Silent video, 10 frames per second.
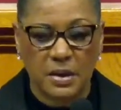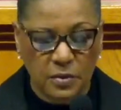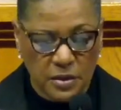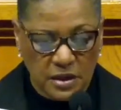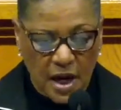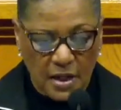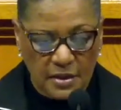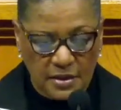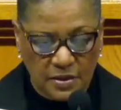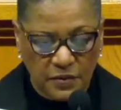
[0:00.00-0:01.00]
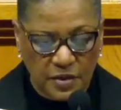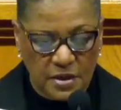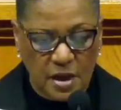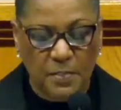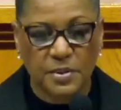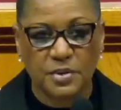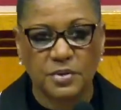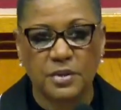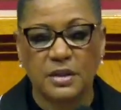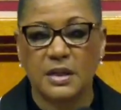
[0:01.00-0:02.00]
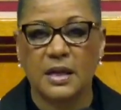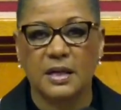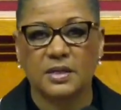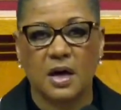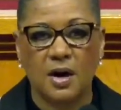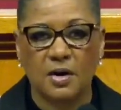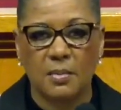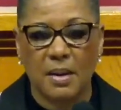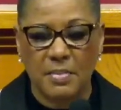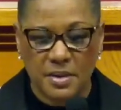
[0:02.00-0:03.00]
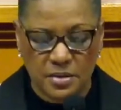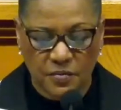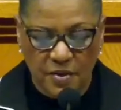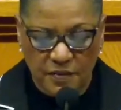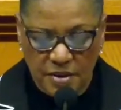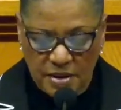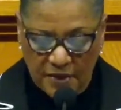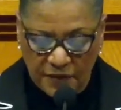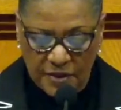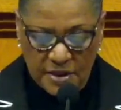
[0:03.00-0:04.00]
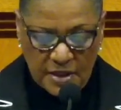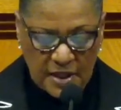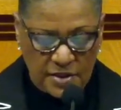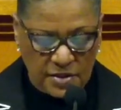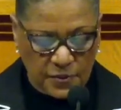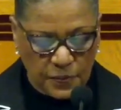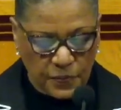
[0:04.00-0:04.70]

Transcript: Lewis Collington for this opportunity and to honor my mentor, Reverend Stephanie Stansel.